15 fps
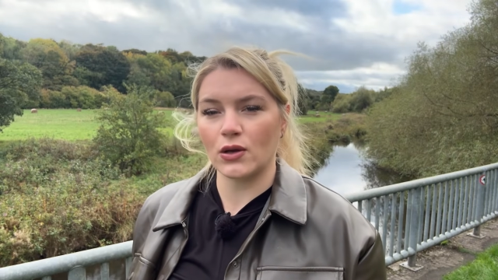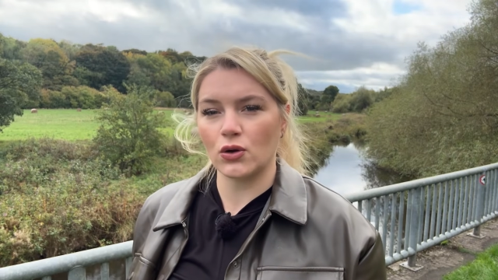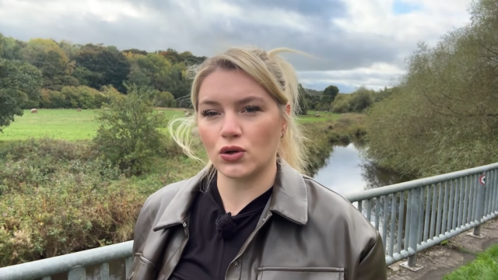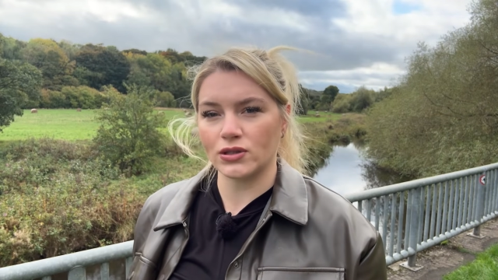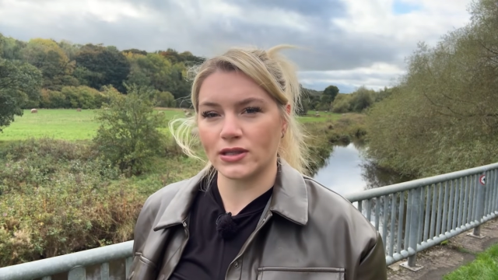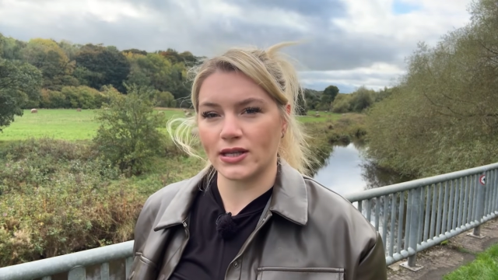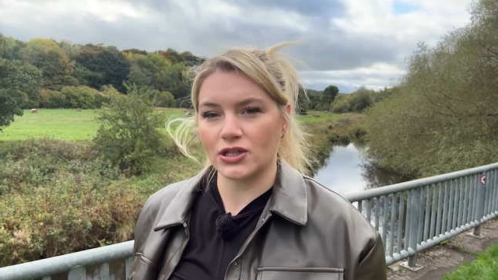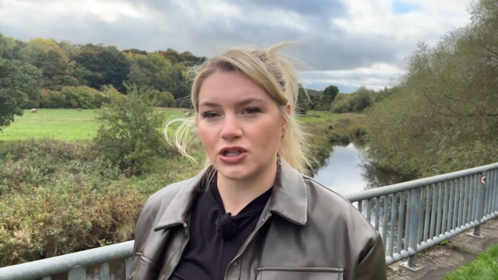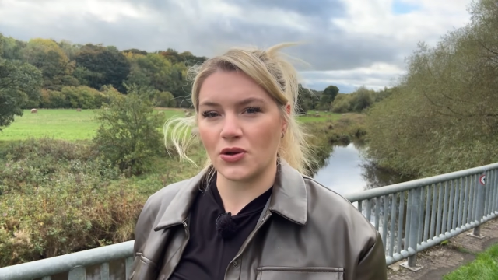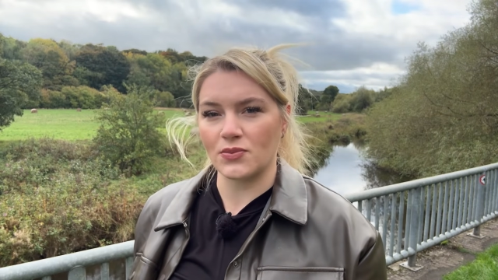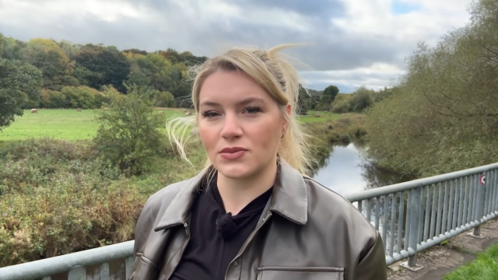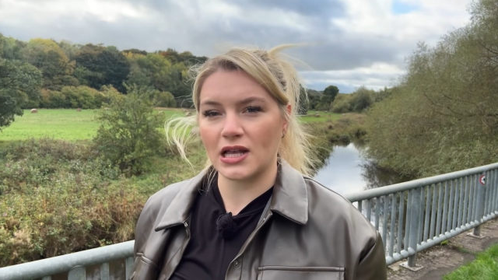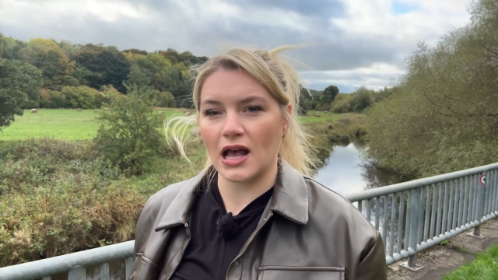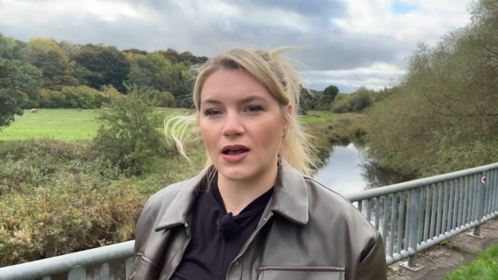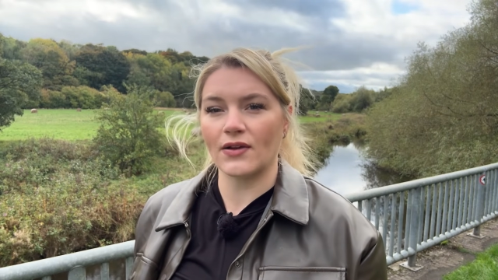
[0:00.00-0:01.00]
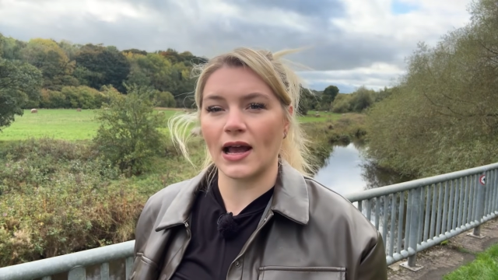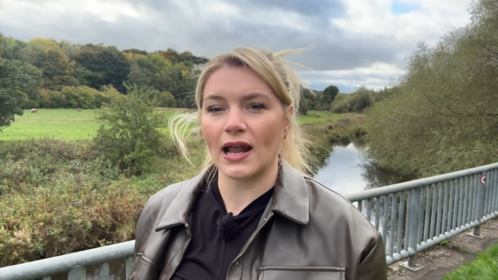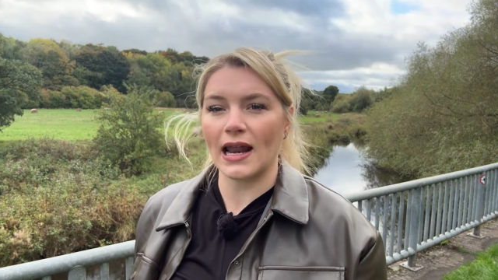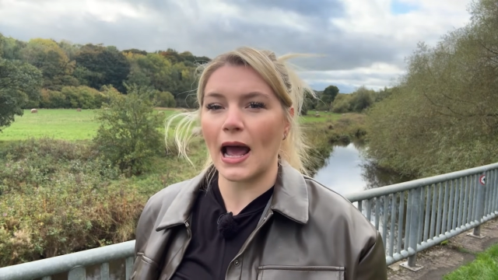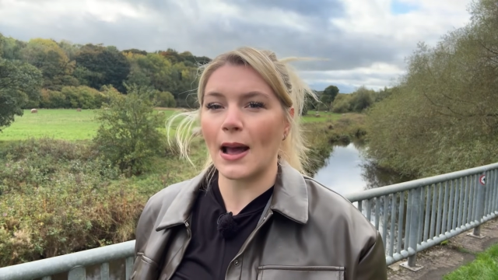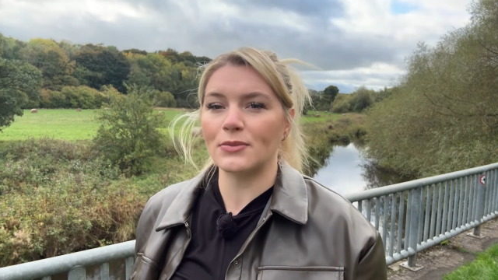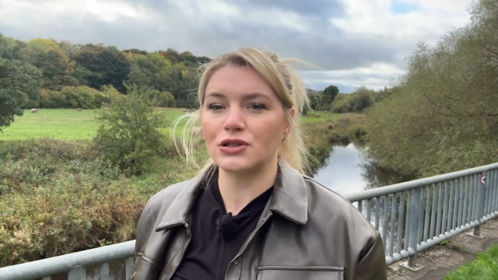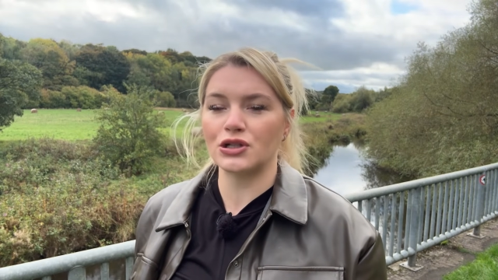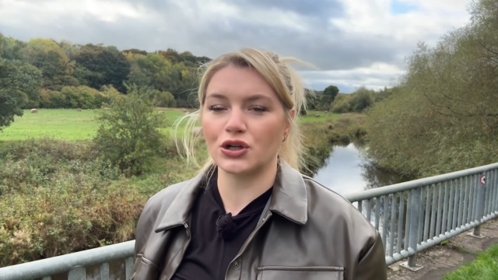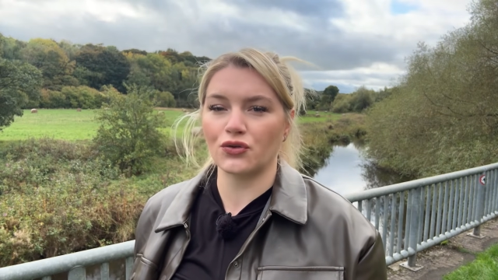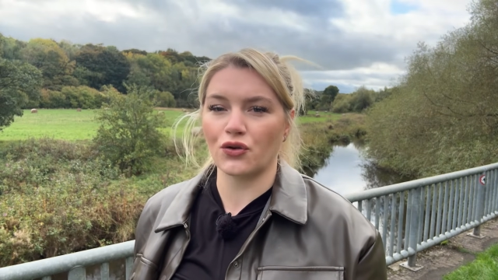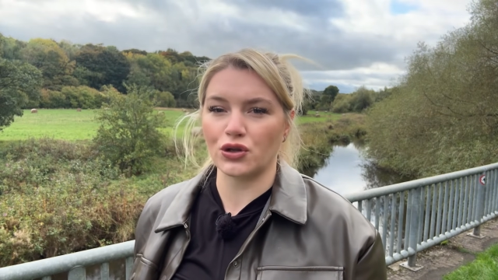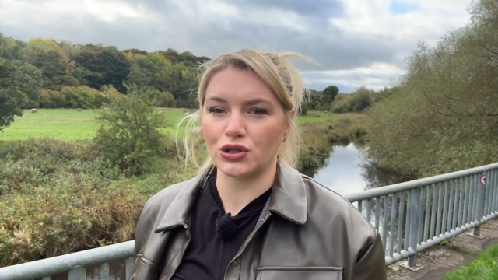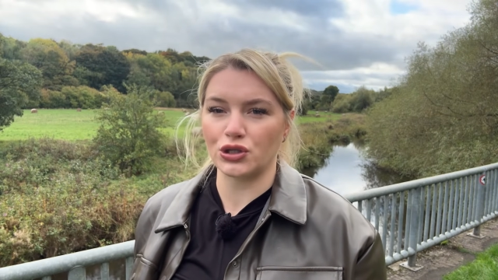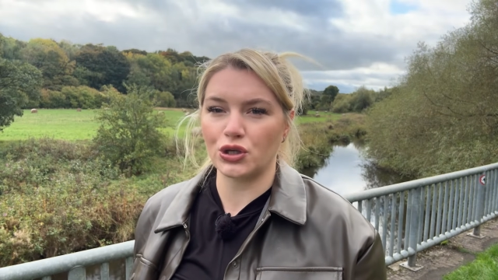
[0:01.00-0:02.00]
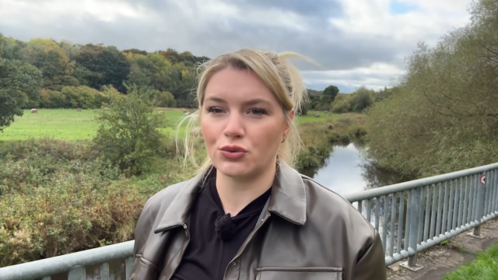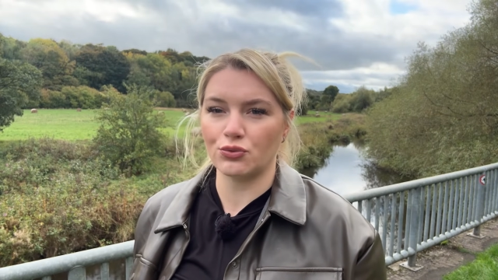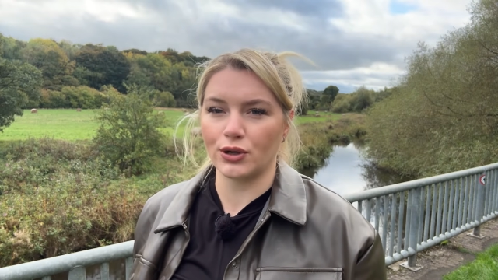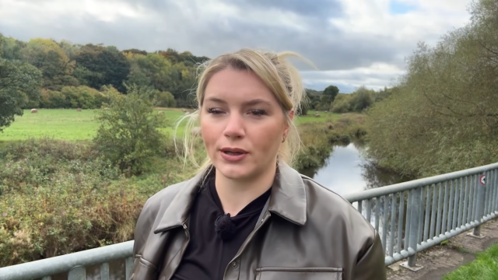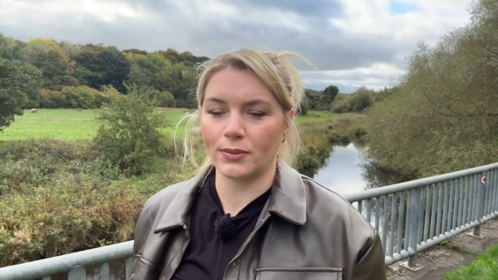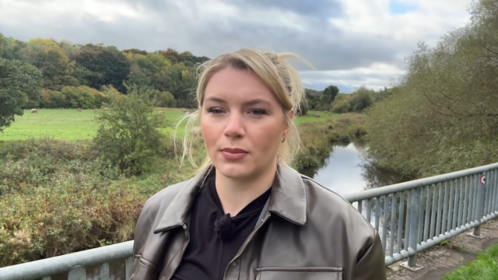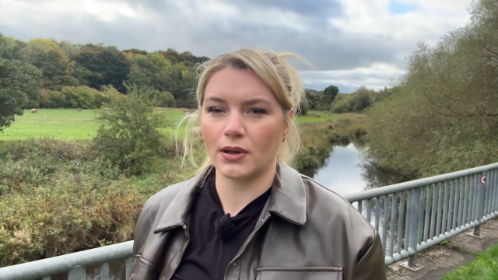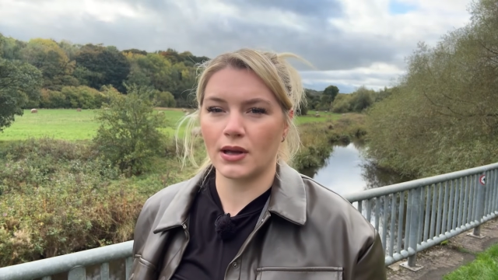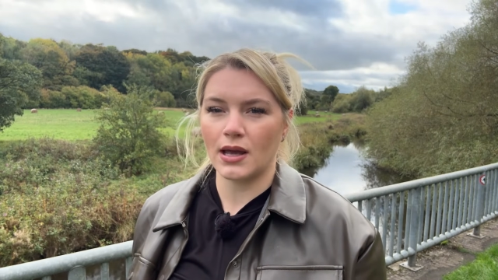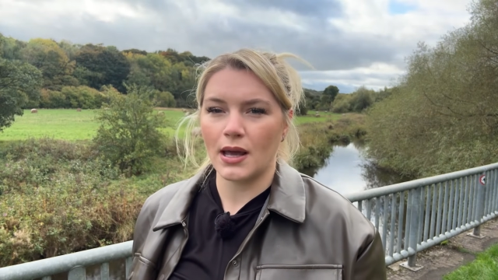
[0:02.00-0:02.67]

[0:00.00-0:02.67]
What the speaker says: ecosystems have collapsed across Europe,